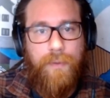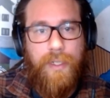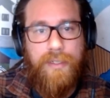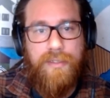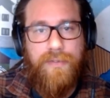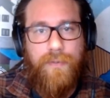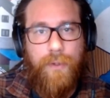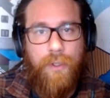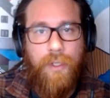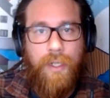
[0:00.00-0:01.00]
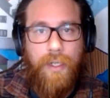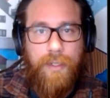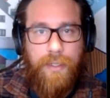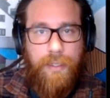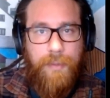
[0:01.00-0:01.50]
One is for
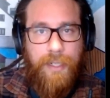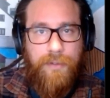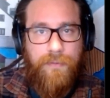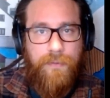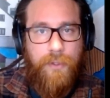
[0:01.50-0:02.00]
the amount of